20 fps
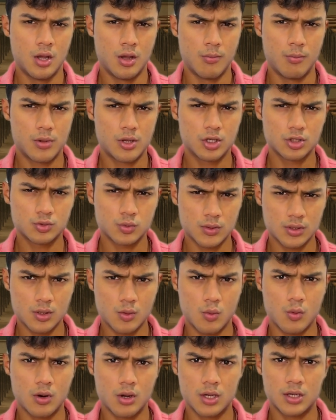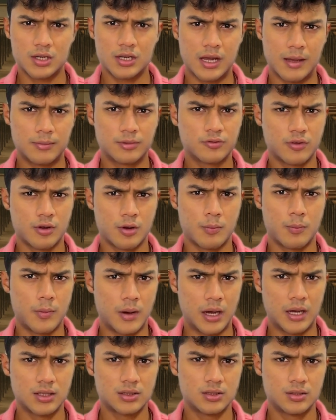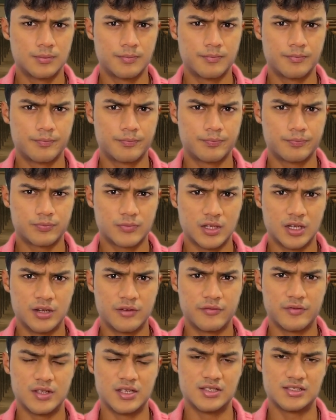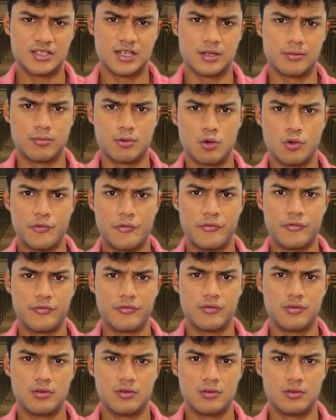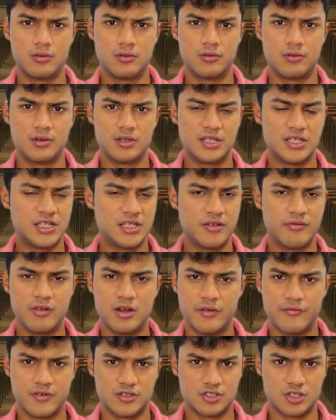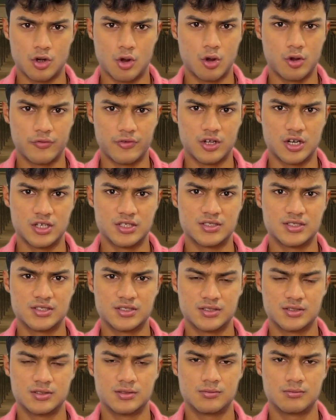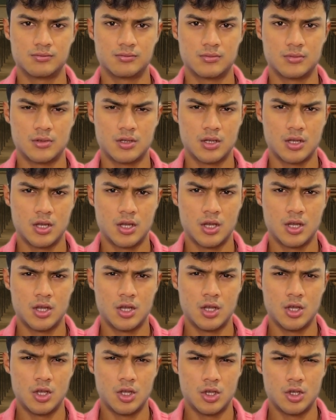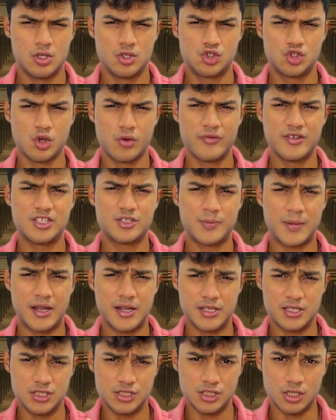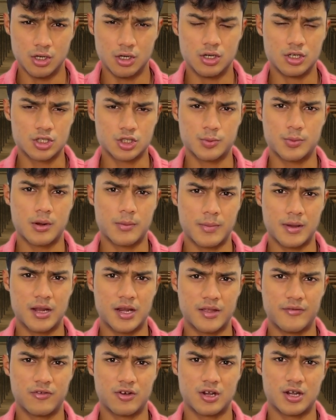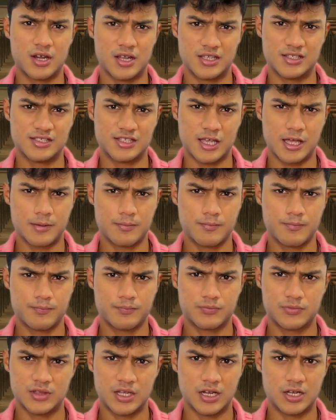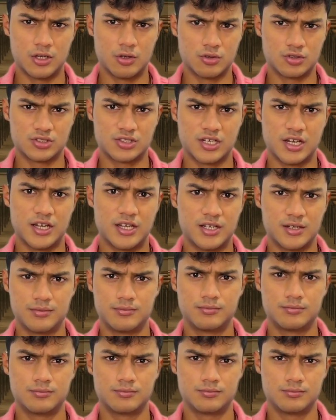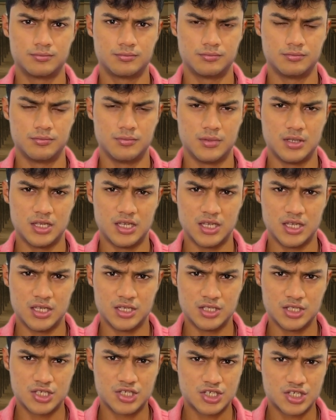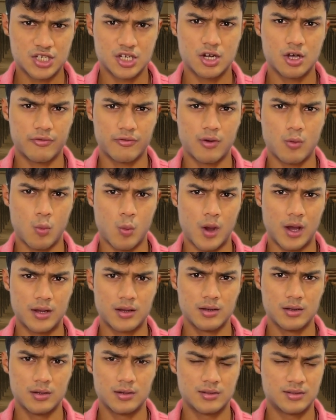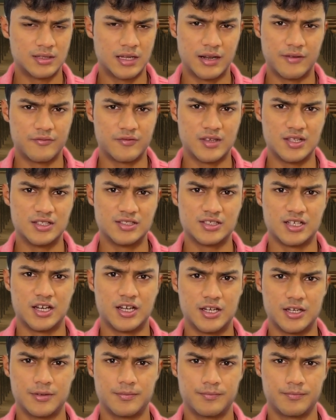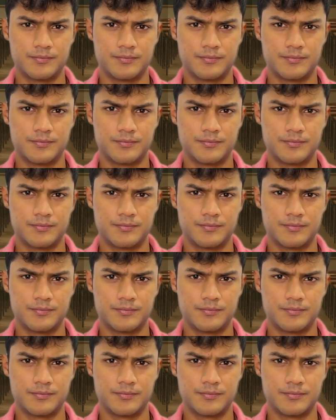Because when the world claps for a path, it feels like proof, even if it's wrong for us. So we spend years preparing for an exam that looks right, instead of a one that feels right.